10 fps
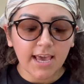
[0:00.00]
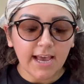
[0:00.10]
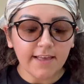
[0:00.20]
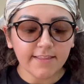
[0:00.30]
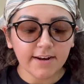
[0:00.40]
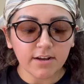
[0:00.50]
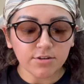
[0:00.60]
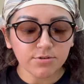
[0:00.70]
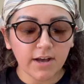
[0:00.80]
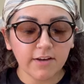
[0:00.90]
And then I
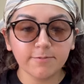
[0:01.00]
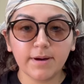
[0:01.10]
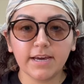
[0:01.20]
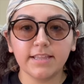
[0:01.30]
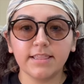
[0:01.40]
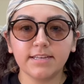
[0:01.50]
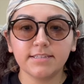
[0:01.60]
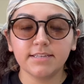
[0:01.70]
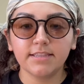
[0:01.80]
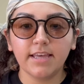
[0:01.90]
also have my
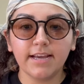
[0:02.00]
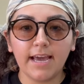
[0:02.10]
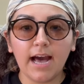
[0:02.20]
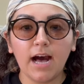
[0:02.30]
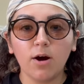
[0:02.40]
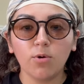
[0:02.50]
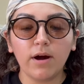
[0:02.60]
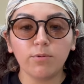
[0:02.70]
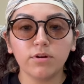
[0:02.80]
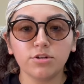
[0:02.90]
lesson, like how I
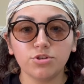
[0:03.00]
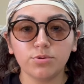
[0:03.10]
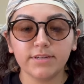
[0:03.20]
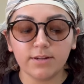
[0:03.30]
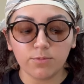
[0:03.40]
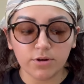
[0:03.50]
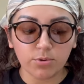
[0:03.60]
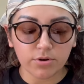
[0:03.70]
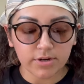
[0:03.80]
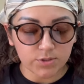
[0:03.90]
want to do it in what
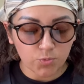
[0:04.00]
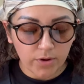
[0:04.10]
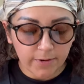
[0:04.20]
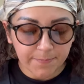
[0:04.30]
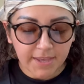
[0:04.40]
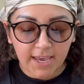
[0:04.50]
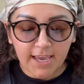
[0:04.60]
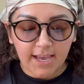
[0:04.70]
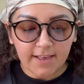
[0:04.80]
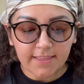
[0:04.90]
order as well.
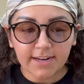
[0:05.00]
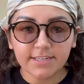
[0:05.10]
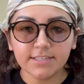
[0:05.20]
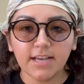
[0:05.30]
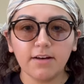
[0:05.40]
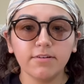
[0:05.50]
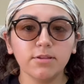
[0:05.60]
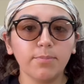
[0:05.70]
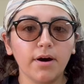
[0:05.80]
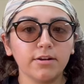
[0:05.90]
And then I just have on the
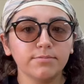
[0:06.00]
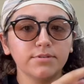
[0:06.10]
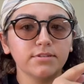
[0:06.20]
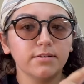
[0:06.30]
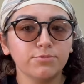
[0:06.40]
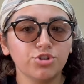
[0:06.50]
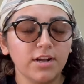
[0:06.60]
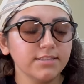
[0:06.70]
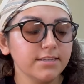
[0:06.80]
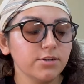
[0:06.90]
bottom some
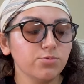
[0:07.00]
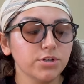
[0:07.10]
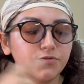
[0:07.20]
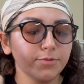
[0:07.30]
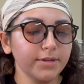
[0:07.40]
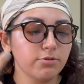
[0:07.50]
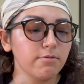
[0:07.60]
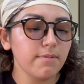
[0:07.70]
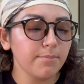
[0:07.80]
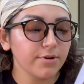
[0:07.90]
translated words for me to
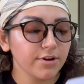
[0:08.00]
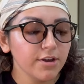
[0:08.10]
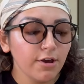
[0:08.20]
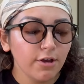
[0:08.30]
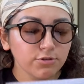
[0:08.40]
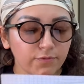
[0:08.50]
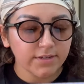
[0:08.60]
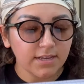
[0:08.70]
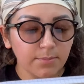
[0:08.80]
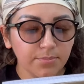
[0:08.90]
remember. So for
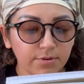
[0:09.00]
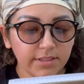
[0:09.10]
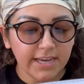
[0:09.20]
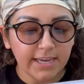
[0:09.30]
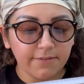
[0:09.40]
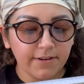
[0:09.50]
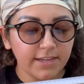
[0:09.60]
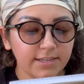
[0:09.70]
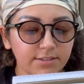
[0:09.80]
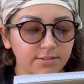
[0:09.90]
example, like if I
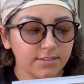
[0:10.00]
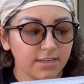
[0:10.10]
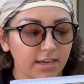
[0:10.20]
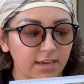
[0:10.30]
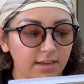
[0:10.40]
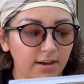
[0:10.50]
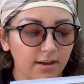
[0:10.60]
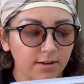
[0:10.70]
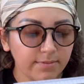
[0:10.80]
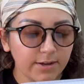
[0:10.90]
need to say
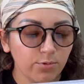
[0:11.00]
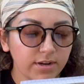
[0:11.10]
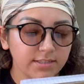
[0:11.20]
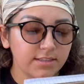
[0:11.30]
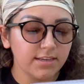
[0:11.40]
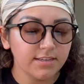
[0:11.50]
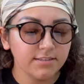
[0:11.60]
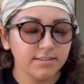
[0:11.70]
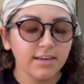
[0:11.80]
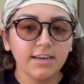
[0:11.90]
like what is
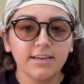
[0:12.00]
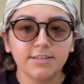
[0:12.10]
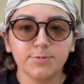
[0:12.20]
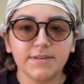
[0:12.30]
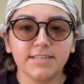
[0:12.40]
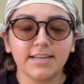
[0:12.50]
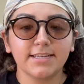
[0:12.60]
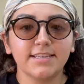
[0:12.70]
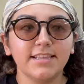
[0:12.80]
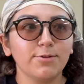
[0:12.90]
this, just because I could
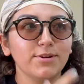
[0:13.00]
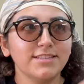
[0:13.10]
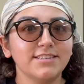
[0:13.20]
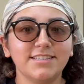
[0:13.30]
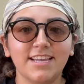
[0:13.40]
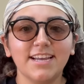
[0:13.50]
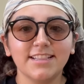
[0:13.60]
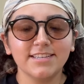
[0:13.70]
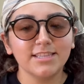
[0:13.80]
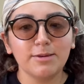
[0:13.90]
say like what is this in
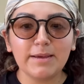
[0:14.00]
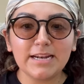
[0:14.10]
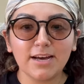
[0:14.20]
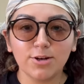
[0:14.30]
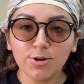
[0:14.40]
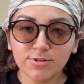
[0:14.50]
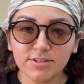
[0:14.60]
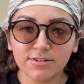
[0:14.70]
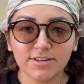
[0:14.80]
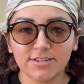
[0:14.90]
English and they may not know
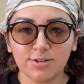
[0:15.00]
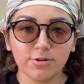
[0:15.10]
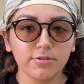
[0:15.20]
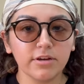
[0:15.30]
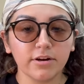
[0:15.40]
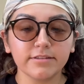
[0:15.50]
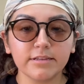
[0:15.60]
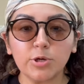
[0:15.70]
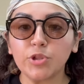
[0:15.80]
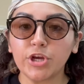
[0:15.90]
still, because you know they are
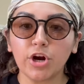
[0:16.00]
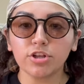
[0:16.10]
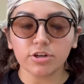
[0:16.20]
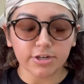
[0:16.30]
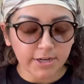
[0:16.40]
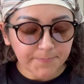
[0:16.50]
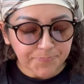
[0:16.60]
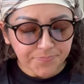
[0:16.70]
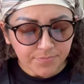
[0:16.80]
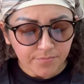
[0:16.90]
little and they are learning.
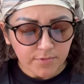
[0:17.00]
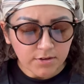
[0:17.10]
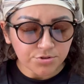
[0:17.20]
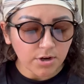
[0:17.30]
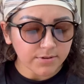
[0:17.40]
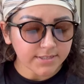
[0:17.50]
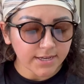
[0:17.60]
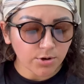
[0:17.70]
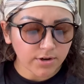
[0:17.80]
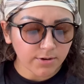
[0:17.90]
So I would say
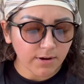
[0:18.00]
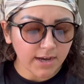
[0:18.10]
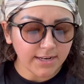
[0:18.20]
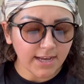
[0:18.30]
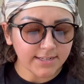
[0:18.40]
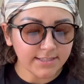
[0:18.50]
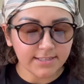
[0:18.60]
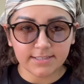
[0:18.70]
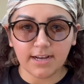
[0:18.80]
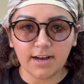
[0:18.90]
kore wa nani
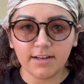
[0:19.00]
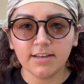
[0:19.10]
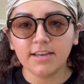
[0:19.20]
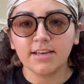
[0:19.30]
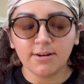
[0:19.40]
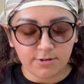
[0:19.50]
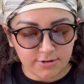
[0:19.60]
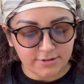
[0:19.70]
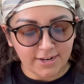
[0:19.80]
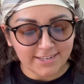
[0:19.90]
desu ka,
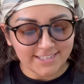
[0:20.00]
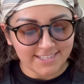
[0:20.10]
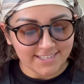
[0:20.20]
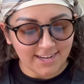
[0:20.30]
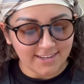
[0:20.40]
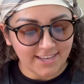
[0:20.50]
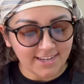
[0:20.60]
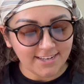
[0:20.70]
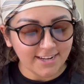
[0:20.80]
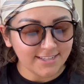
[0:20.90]
or nani desu ka. Yeah,
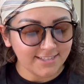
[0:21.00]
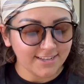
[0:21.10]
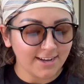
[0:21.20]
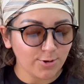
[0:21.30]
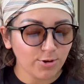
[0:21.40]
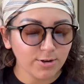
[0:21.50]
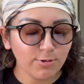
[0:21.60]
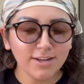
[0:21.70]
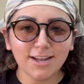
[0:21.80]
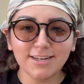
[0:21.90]
nani desu ka. Kore wa
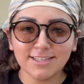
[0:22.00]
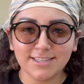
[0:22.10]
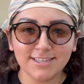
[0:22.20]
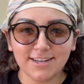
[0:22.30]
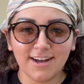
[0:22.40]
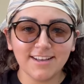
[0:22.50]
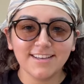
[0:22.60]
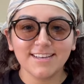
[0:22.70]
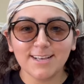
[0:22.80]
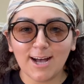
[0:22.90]
nani desu ka.
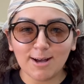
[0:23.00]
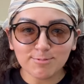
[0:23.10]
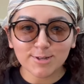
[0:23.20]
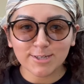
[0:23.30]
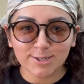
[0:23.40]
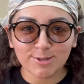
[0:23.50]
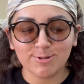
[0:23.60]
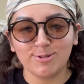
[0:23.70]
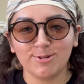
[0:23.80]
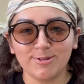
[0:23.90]
I'm learning too,
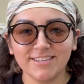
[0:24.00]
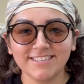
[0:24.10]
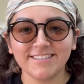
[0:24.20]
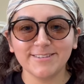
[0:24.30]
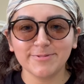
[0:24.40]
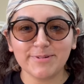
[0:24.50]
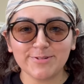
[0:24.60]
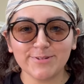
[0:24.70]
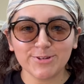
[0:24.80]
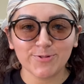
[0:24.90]
so this is also
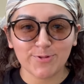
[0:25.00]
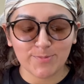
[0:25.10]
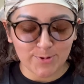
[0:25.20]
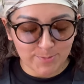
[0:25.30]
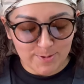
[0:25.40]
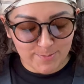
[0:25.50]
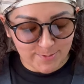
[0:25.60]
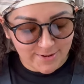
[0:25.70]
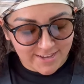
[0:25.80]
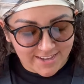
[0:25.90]
beneficial for both
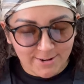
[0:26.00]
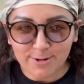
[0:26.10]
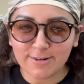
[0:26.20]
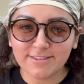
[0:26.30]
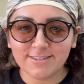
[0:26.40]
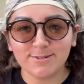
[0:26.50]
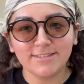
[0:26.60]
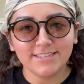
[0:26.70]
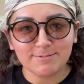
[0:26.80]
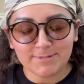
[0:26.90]
people, or the
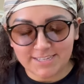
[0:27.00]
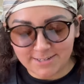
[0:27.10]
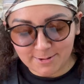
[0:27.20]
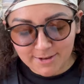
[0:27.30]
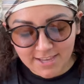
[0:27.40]
students and me, you know.